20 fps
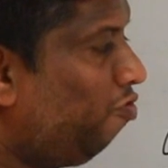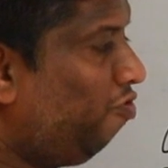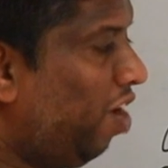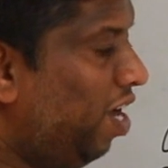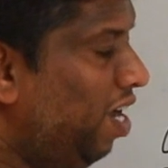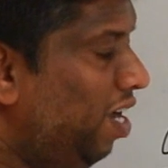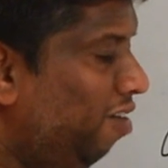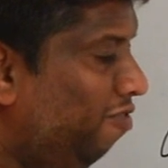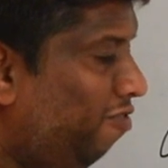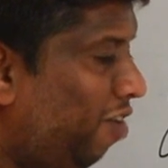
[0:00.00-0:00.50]

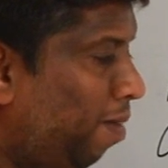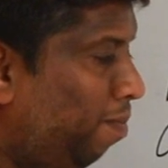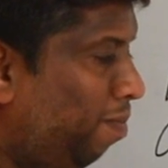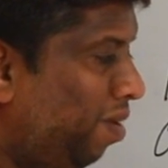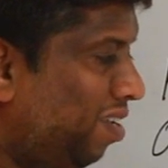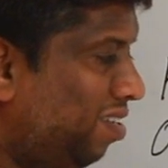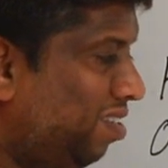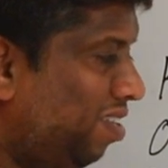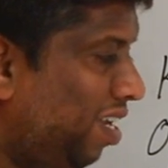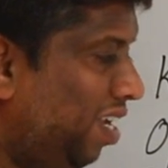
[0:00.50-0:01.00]
5, 5
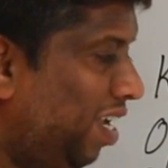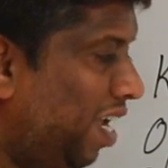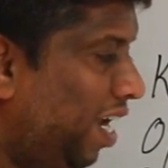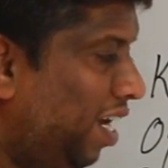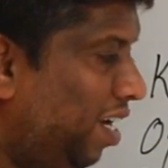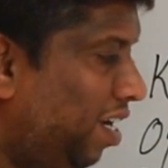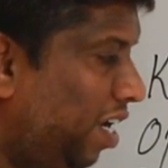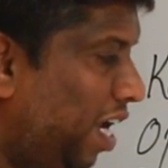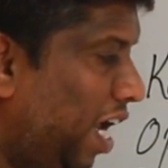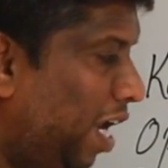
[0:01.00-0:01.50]
plus 3,
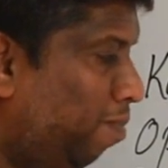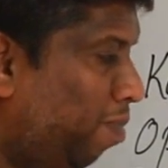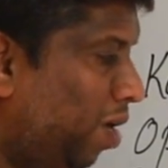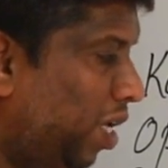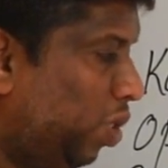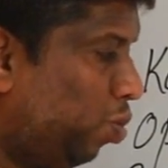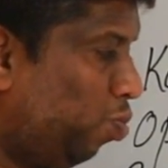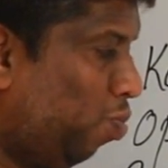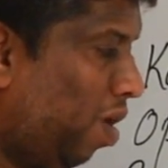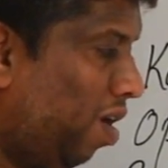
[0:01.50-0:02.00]
8, 8
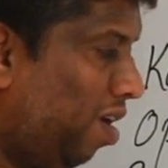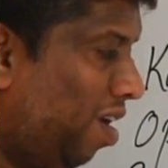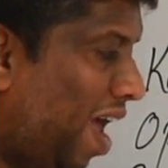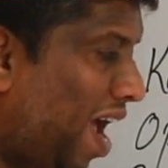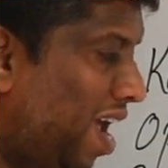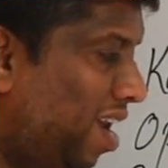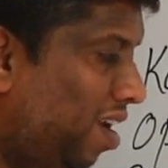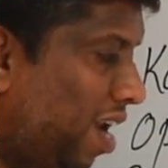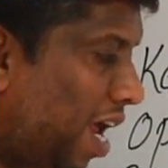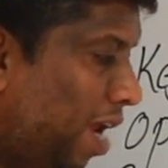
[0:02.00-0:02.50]
plus 1,
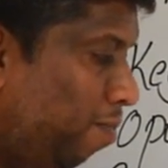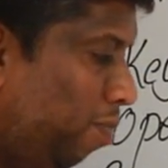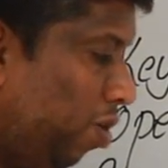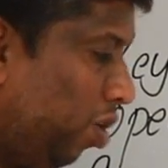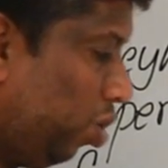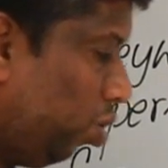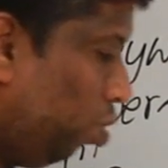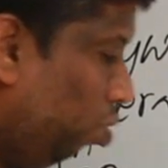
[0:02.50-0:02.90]
9, 9 plus